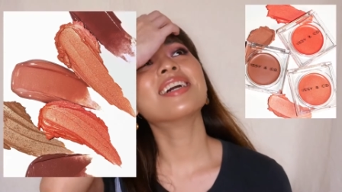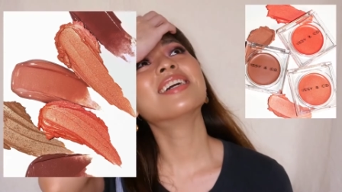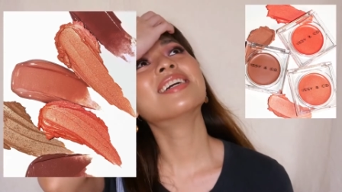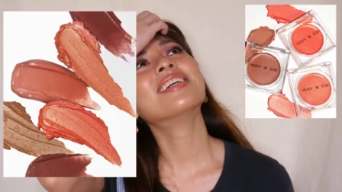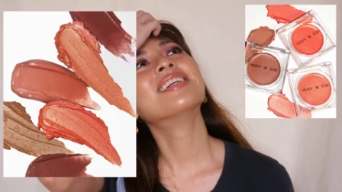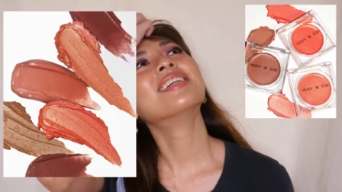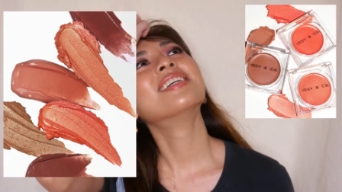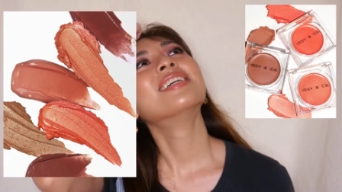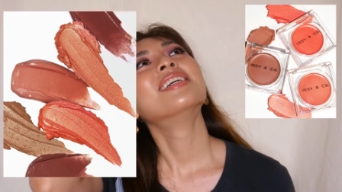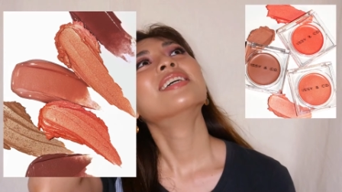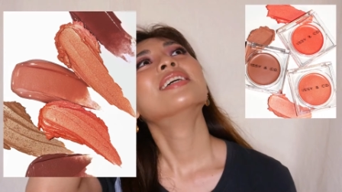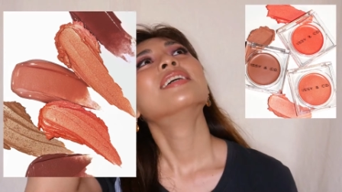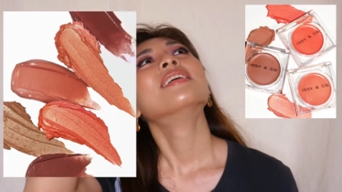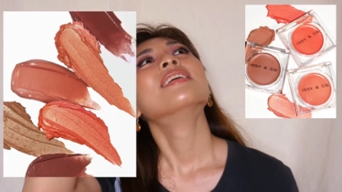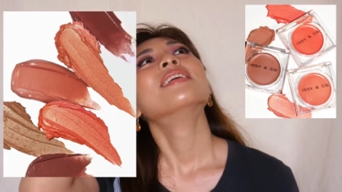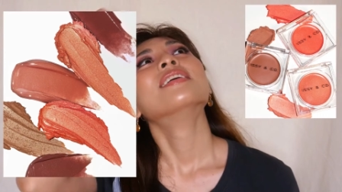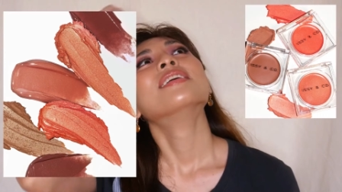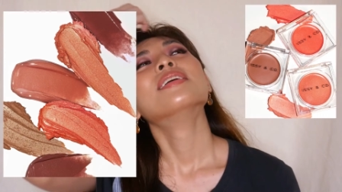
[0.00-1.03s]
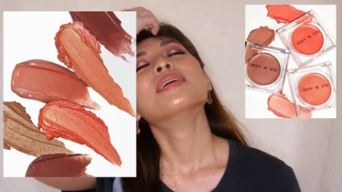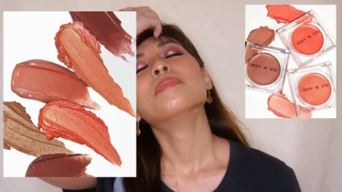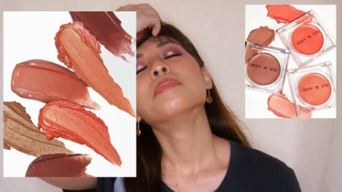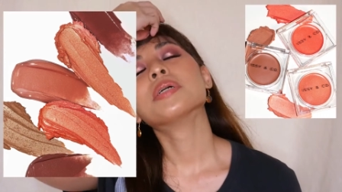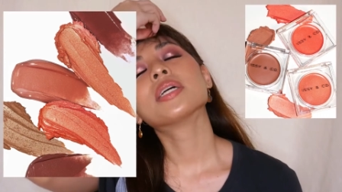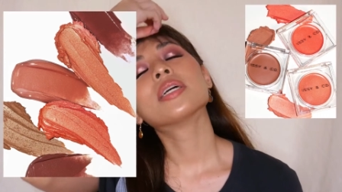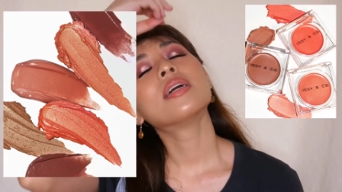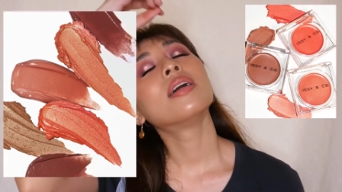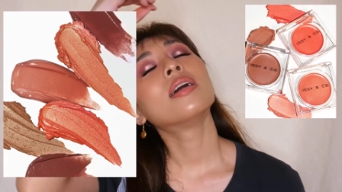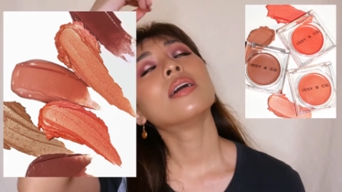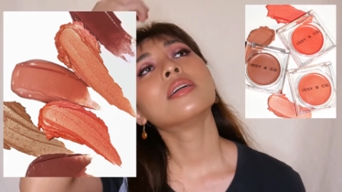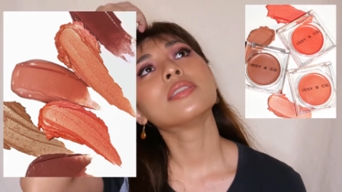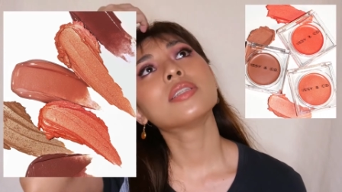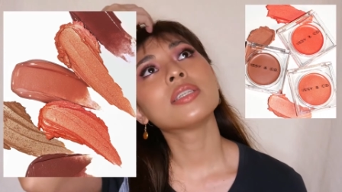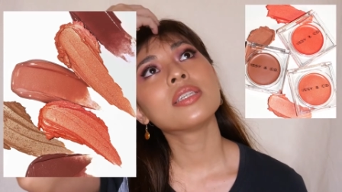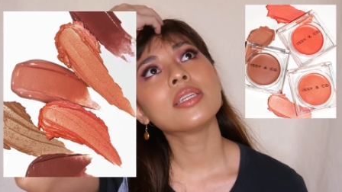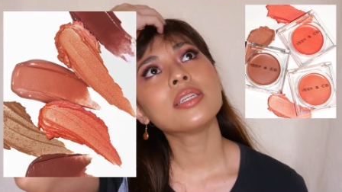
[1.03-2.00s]
Oh my
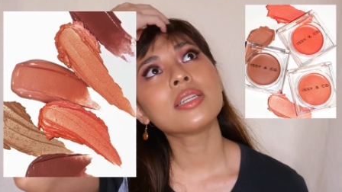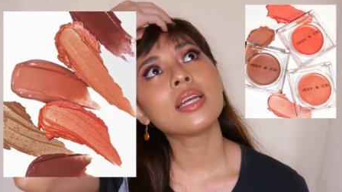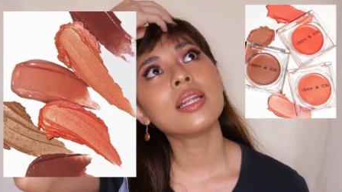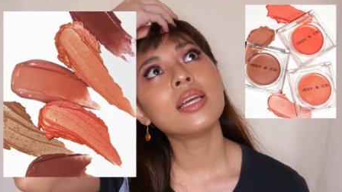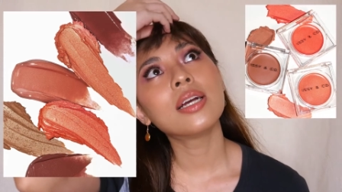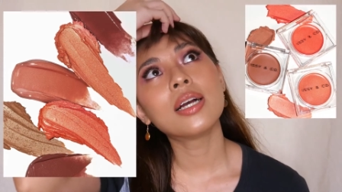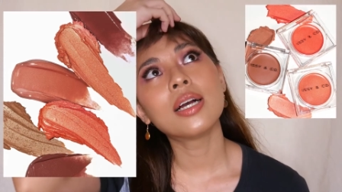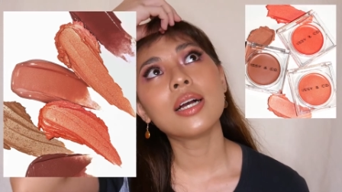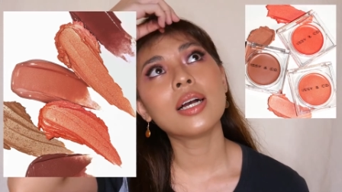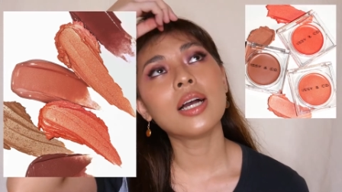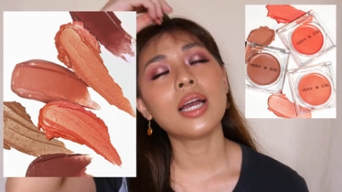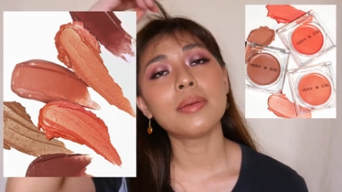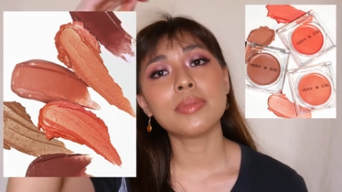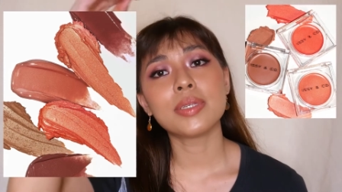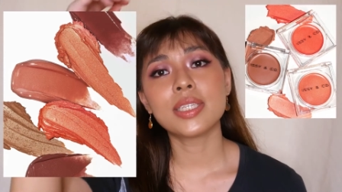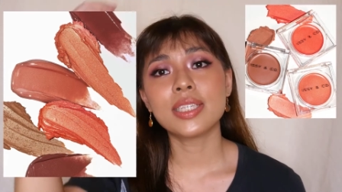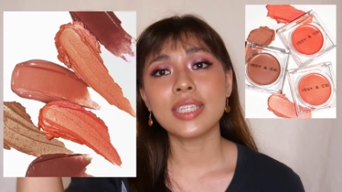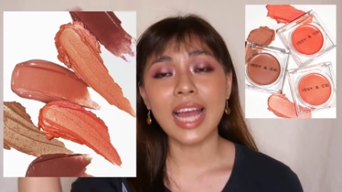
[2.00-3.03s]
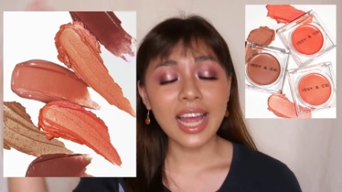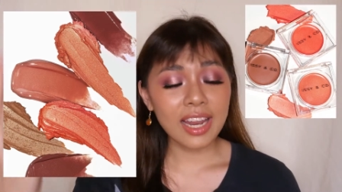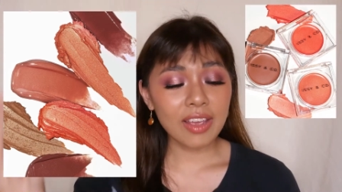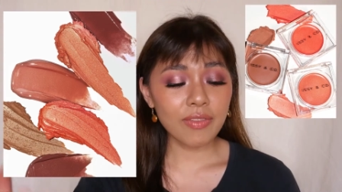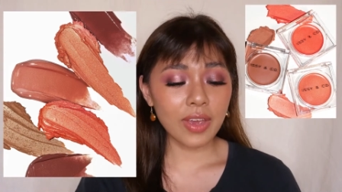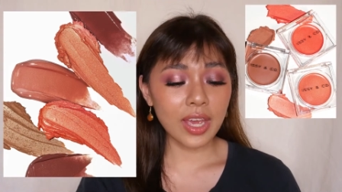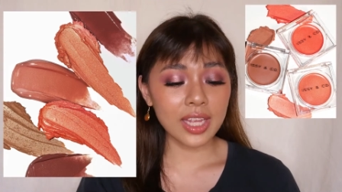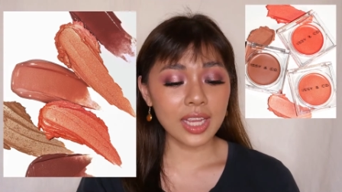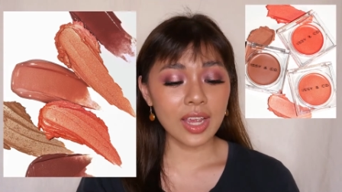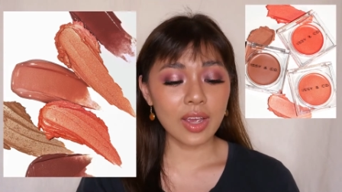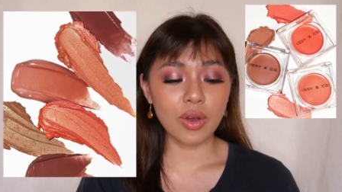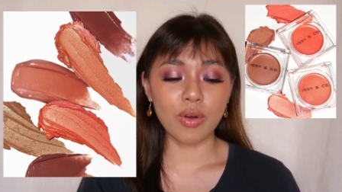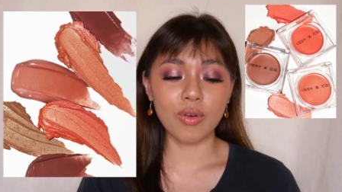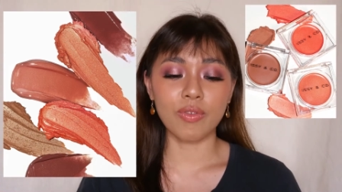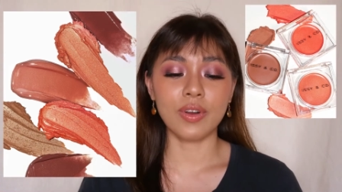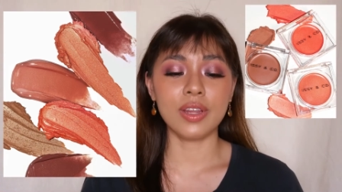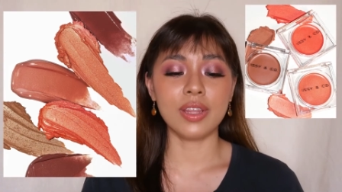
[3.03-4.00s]
gosh, as in talagang I'm salivating
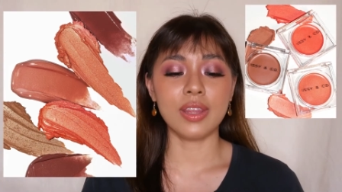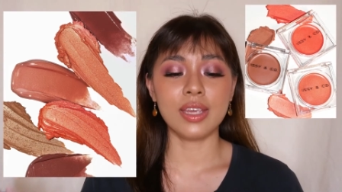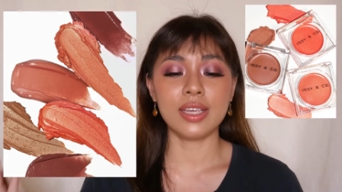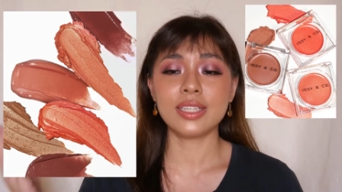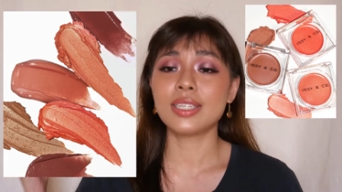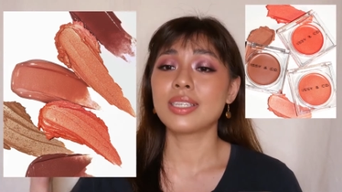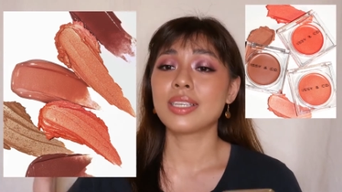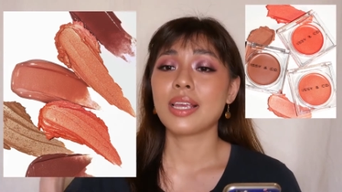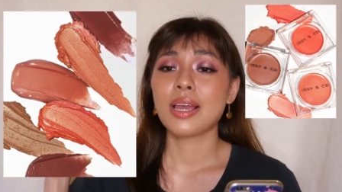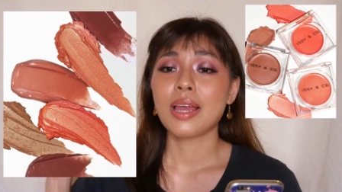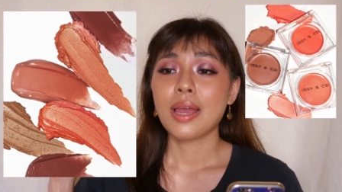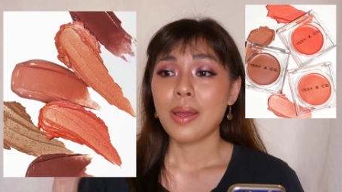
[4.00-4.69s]
over this